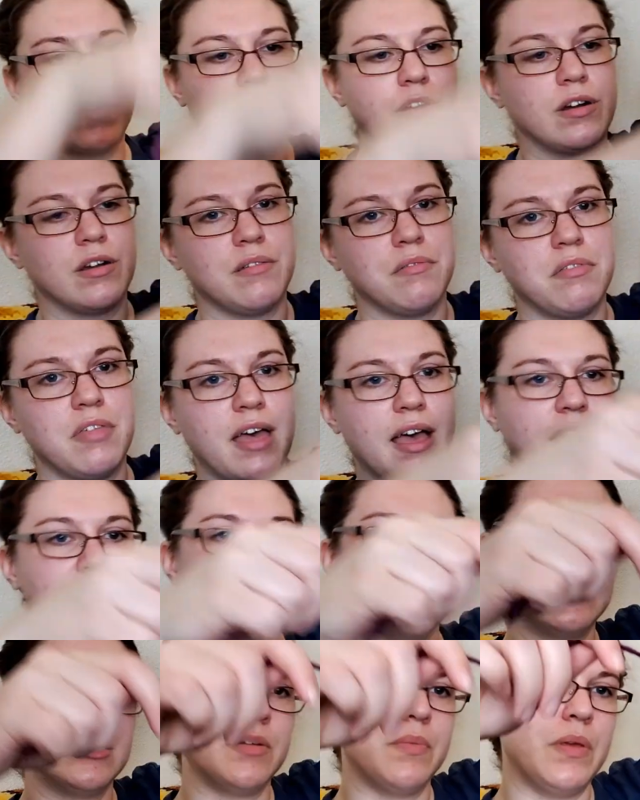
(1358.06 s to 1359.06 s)
is for the
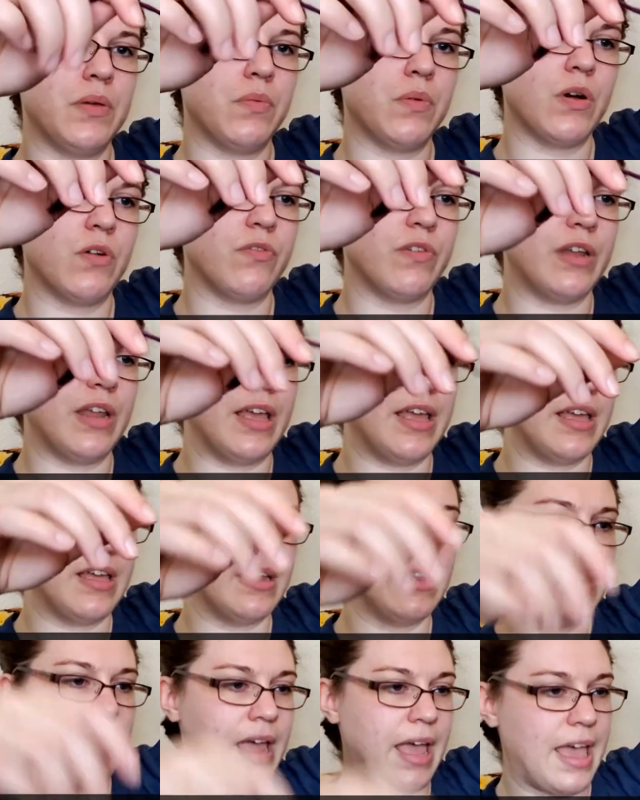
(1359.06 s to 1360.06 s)
ends to be woven
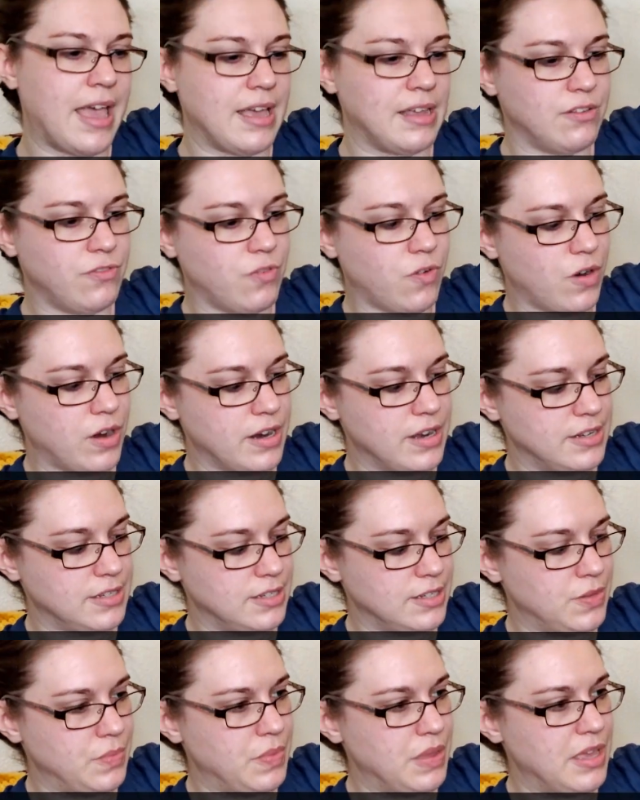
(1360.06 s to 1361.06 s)
in and for
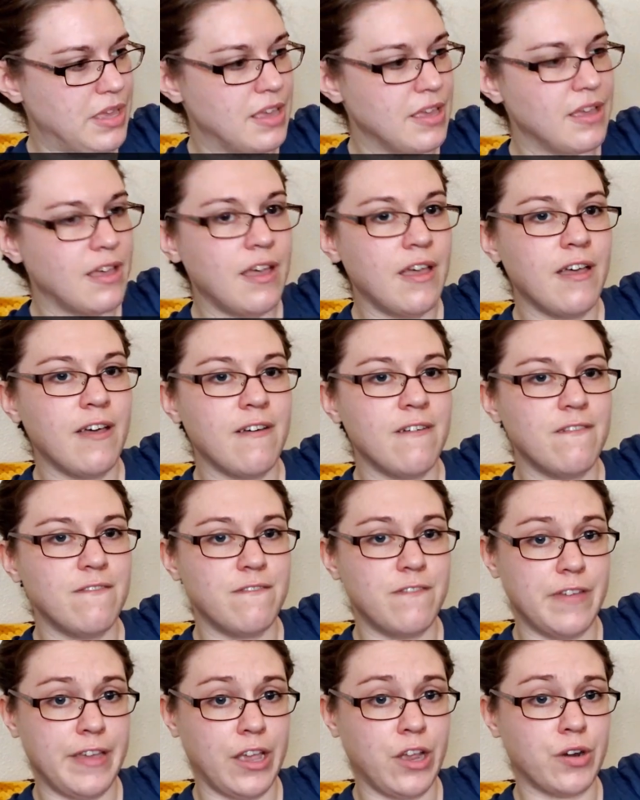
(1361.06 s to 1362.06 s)
it to be
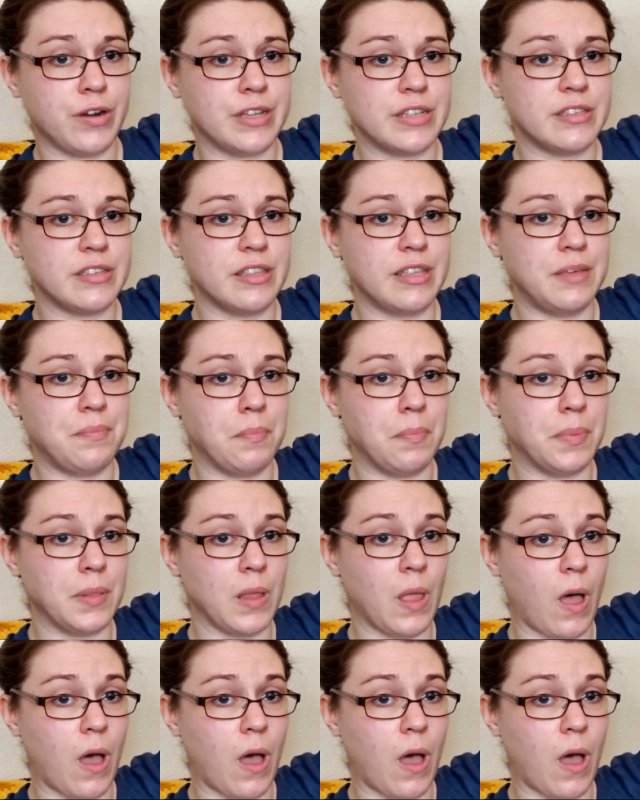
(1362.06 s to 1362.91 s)
vigorously